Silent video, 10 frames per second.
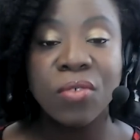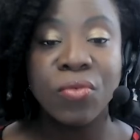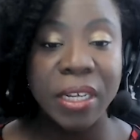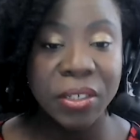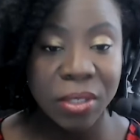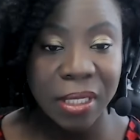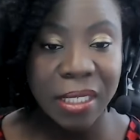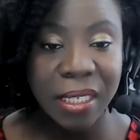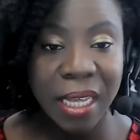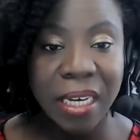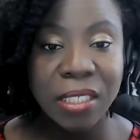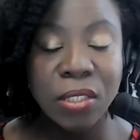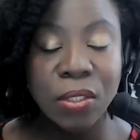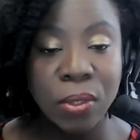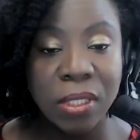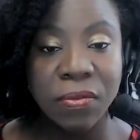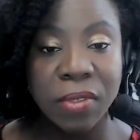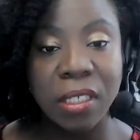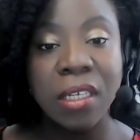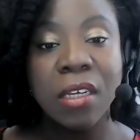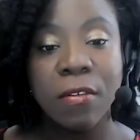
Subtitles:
regularly and exclusively